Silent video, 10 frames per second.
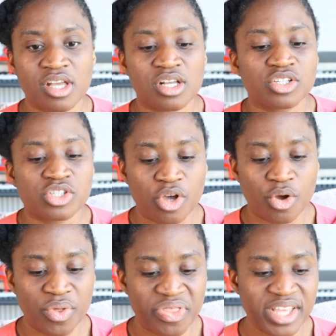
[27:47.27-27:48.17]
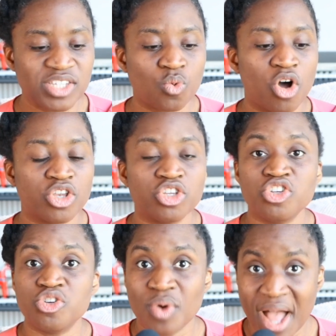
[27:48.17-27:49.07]
So with this one,
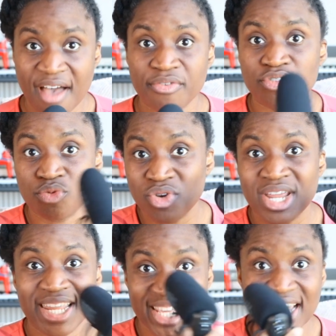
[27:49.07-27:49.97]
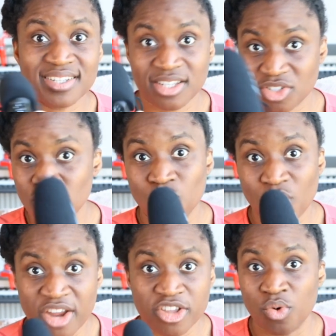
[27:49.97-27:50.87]
you have to really get it to
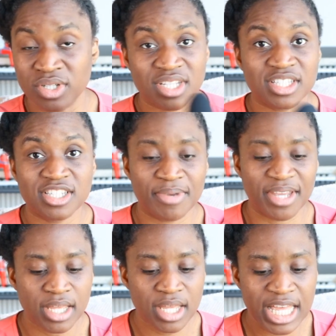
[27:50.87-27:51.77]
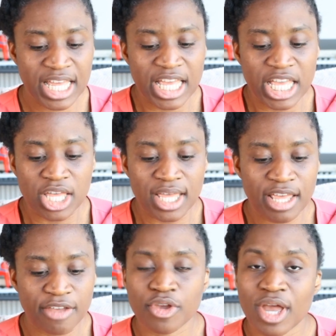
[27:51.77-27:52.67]
where you want it to be.
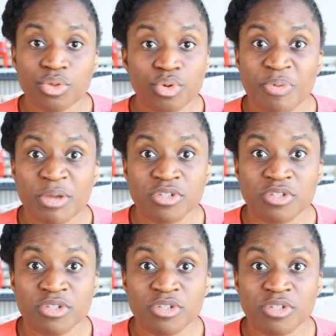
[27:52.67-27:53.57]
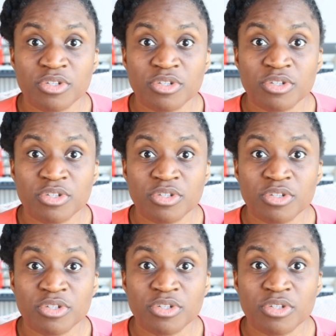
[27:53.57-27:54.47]
If you had 3 people speaking,
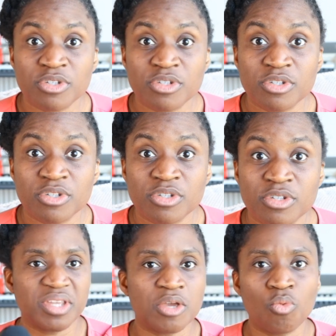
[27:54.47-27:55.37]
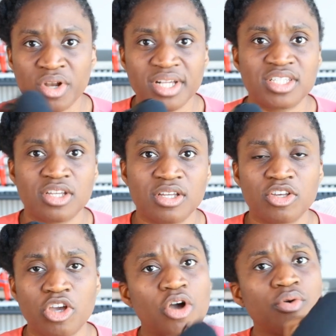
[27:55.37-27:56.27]
then, you know, if they're speaking one at a
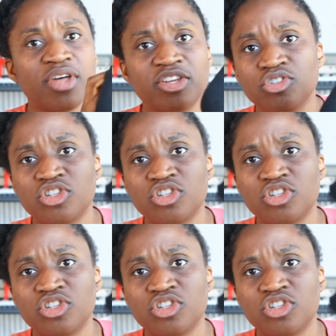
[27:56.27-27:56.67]
go, then you're